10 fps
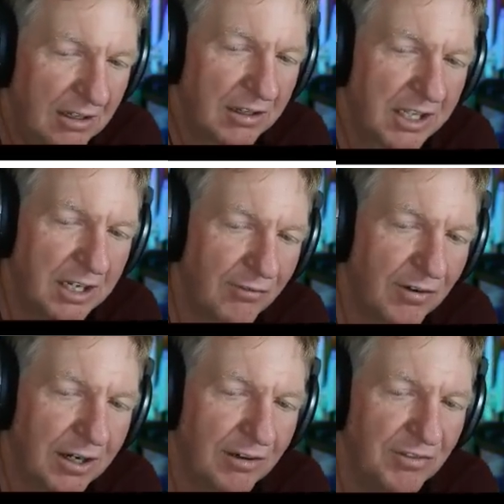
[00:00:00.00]
Looking
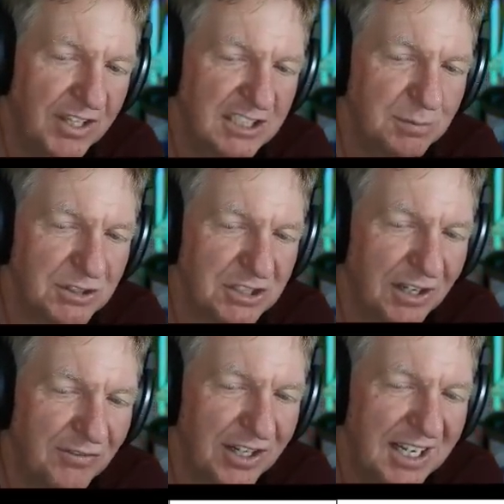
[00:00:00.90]
over here in the East
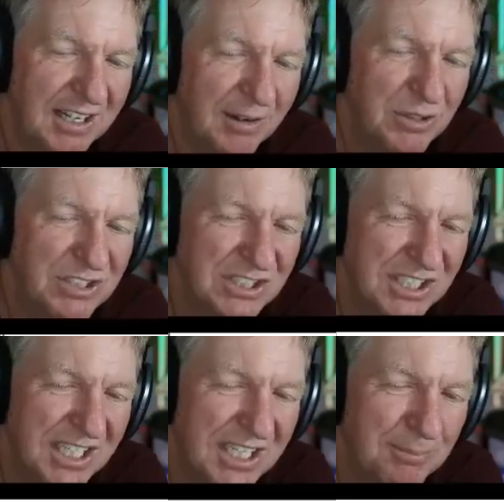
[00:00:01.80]
Pacific, we
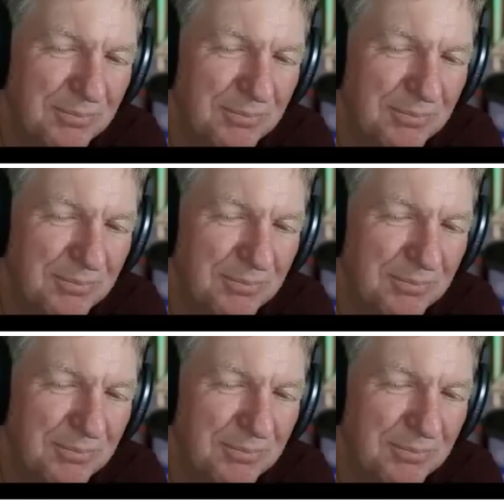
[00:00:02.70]
see